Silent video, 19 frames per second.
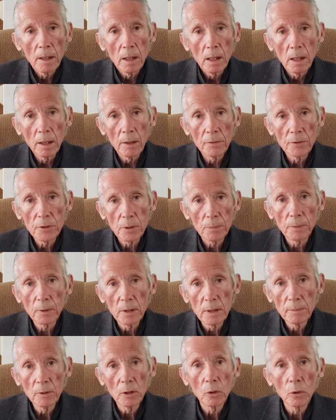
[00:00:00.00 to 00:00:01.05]
the
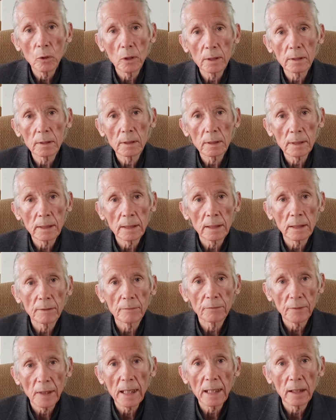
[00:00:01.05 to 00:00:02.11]
Supreme Court
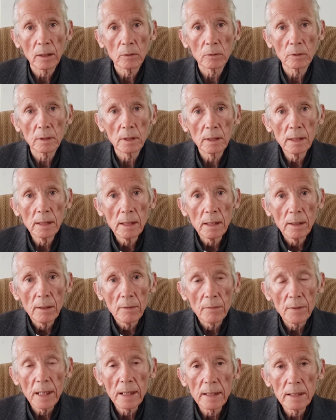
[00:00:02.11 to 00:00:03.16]
found
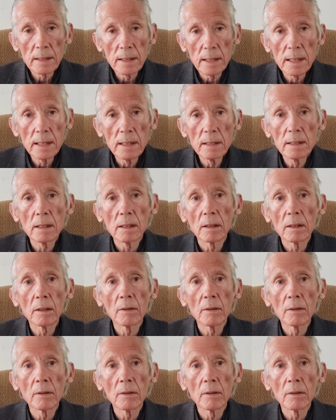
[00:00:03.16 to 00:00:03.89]
that indeed